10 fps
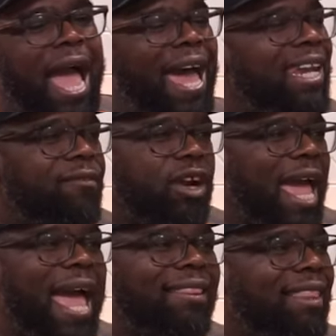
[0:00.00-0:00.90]
I never
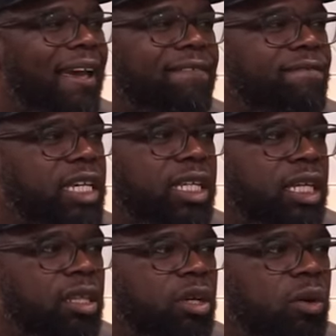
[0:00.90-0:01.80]
had that
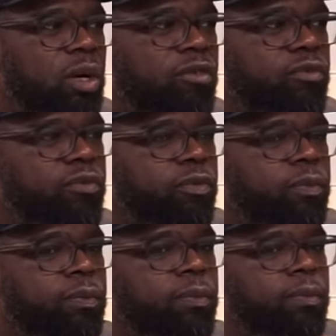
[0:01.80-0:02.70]
feeling though of
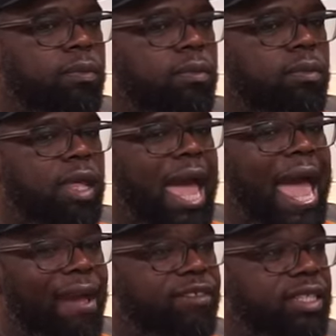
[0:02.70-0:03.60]
I
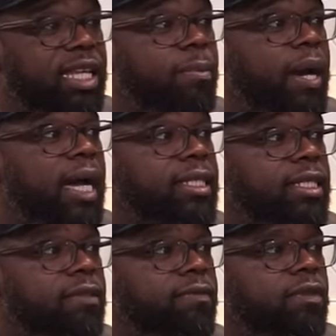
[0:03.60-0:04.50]
have to stay positive.